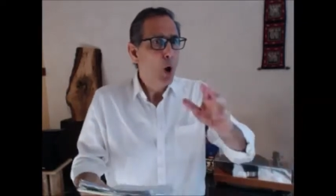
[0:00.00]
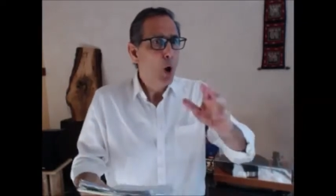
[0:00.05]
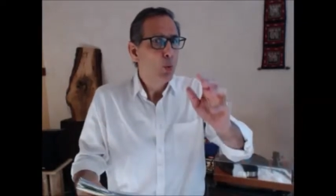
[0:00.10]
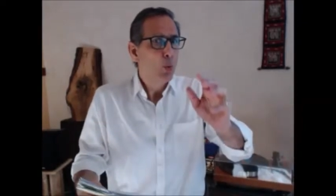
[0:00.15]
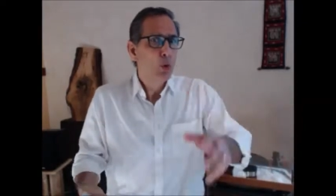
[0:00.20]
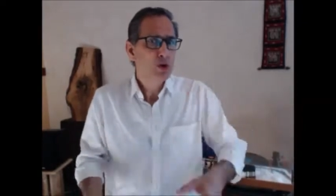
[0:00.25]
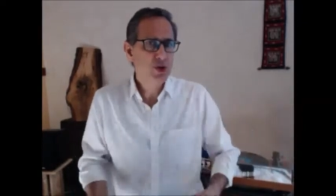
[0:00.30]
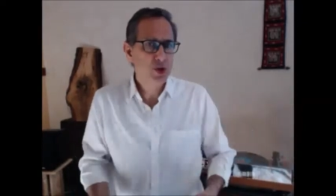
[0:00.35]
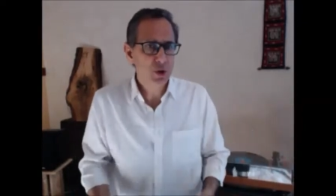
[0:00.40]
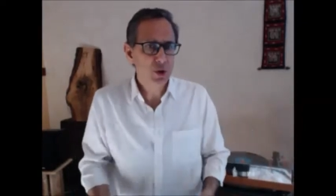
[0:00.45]

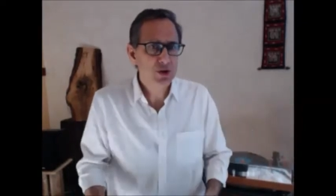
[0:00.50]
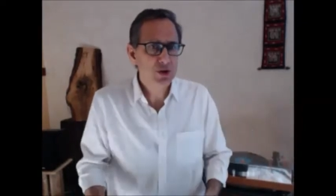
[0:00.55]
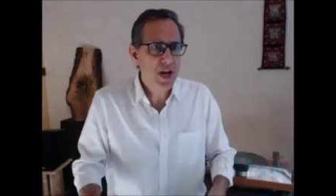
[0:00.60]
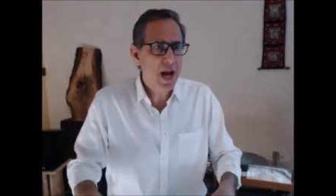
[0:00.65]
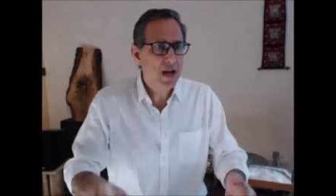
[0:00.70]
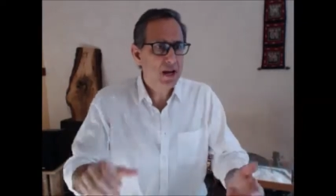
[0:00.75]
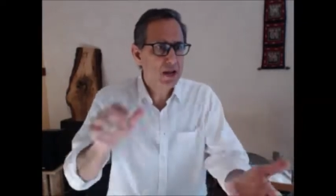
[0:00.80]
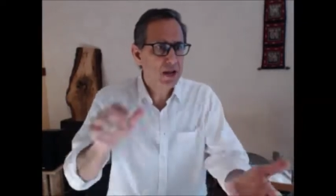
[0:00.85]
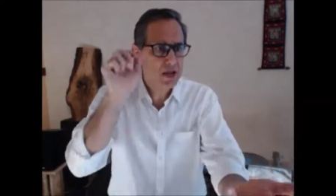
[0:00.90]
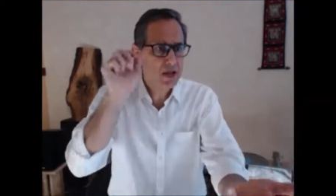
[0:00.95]
Would you
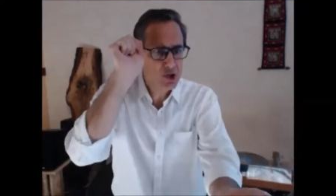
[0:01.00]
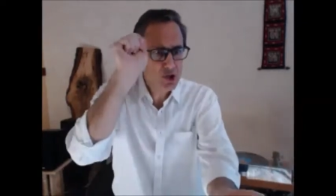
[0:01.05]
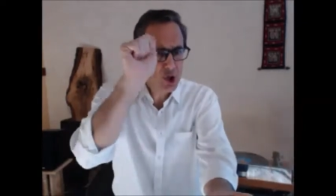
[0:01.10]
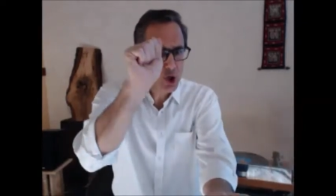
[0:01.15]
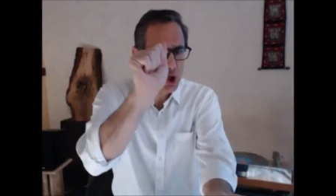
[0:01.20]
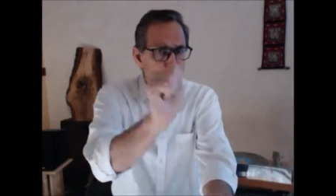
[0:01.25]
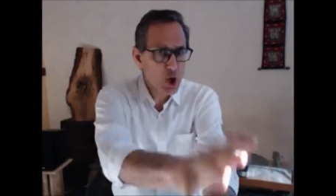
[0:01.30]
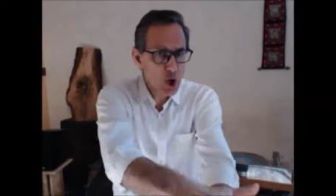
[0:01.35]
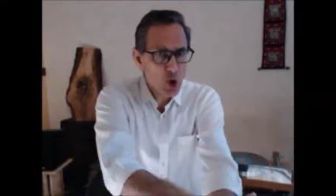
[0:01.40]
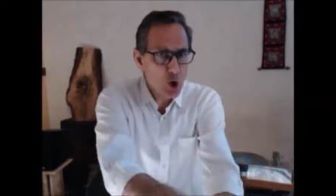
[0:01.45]
take this
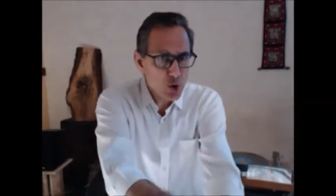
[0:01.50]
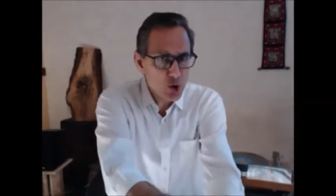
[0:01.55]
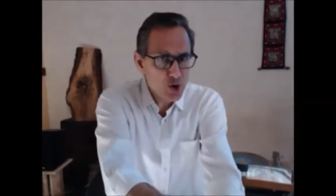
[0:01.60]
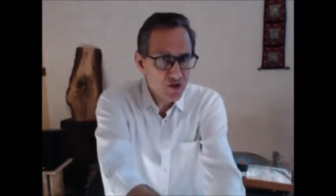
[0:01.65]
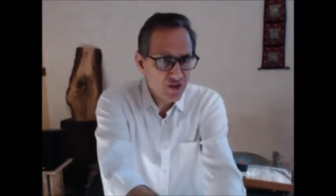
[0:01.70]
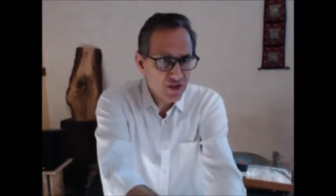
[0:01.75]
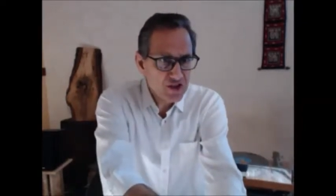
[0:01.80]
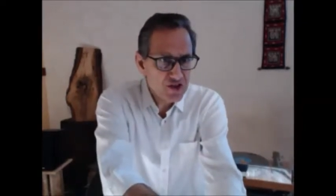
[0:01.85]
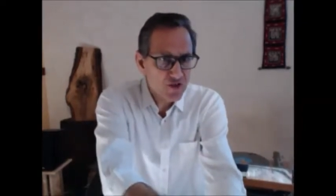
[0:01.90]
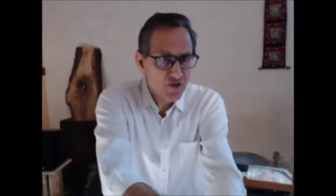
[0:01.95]
huge
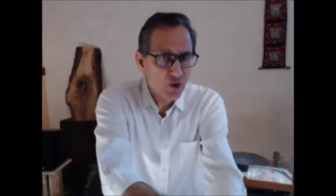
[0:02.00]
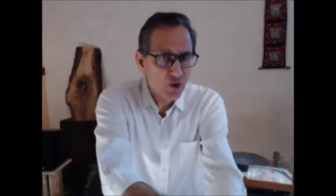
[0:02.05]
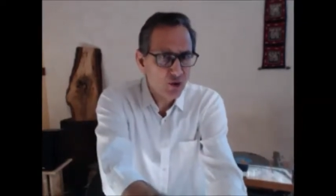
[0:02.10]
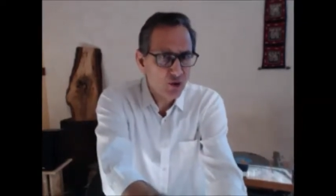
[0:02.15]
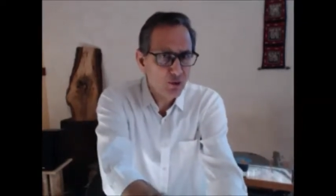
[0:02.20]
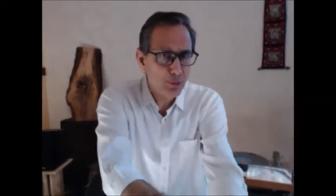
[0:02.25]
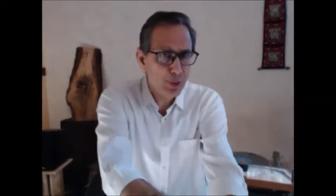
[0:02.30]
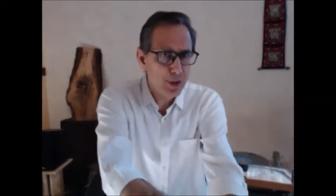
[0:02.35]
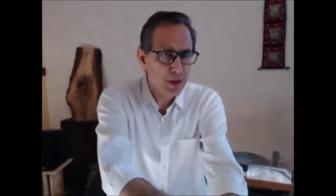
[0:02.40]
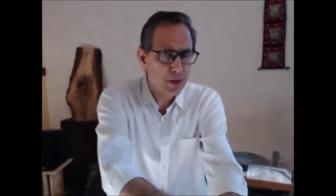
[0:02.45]
fistful
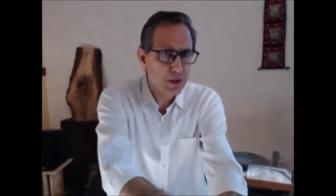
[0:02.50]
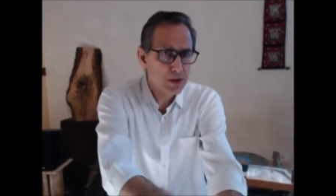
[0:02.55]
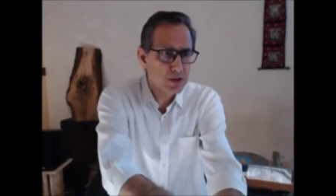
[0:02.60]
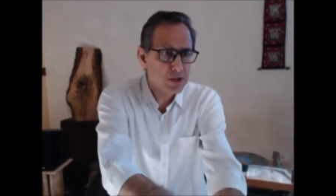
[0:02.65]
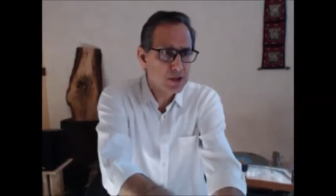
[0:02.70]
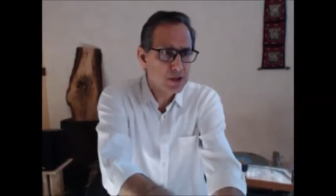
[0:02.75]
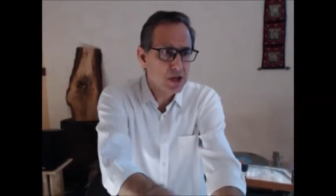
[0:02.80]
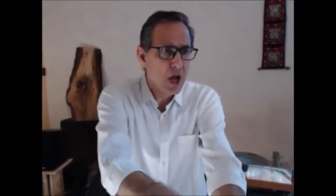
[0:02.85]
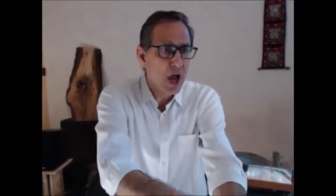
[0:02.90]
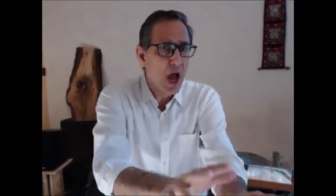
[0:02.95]
of
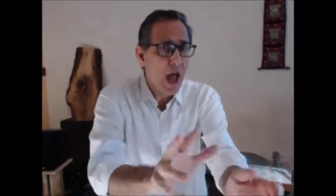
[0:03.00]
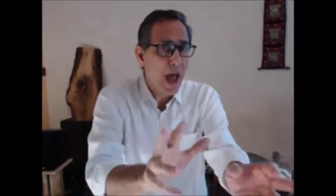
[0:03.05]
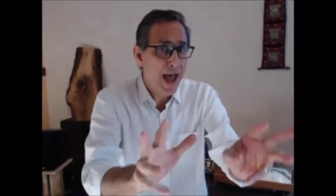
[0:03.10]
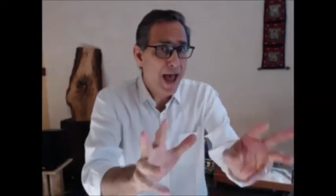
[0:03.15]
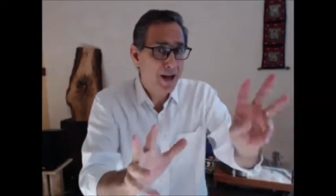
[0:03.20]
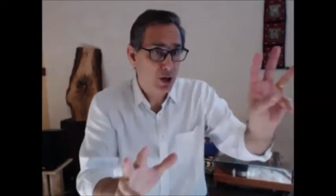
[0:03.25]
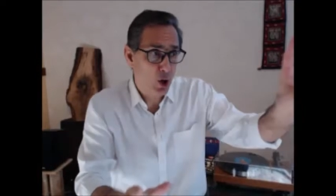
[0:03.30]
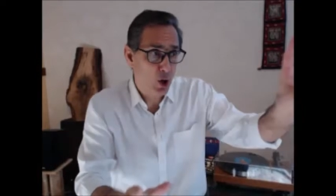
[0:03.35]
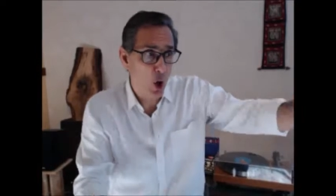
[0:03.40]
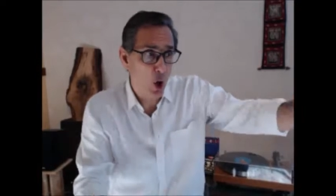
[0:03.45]
pills
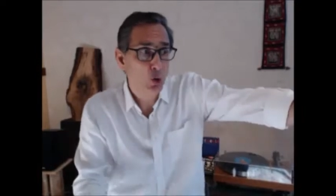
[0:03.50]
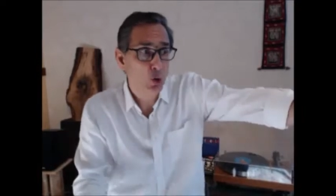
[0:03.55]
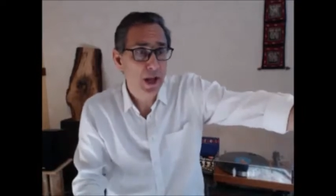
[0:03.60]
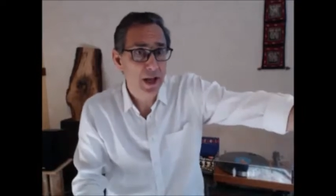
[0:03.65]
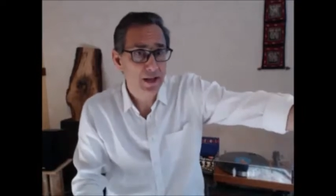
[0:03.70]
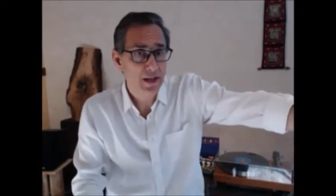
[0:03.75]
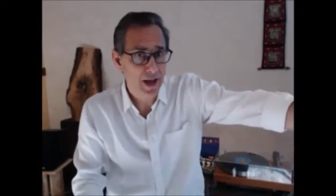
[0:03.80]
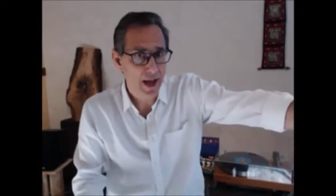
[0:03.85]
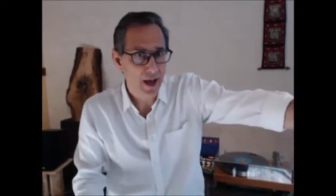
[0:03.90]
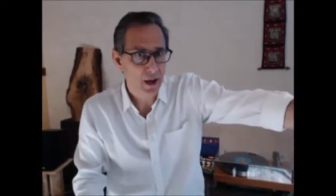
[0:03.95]
and go
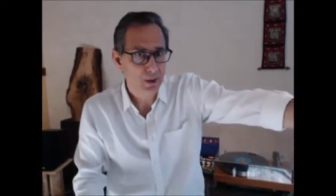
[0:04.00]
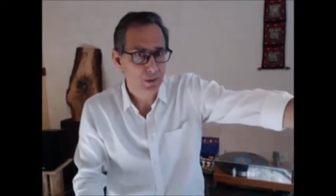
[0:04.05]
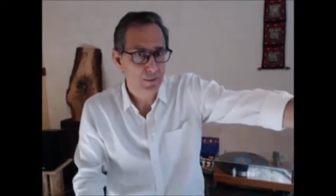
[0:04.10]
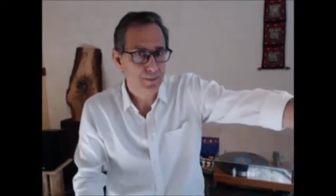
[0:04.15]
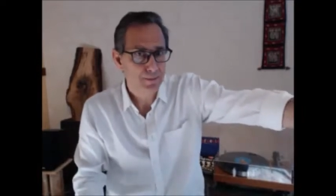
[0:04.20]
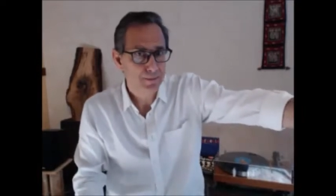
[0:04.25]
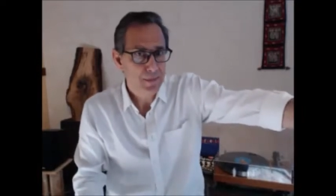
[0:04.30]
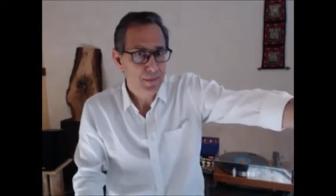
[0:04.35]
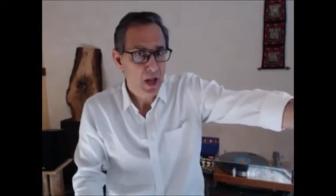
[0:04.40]
lay down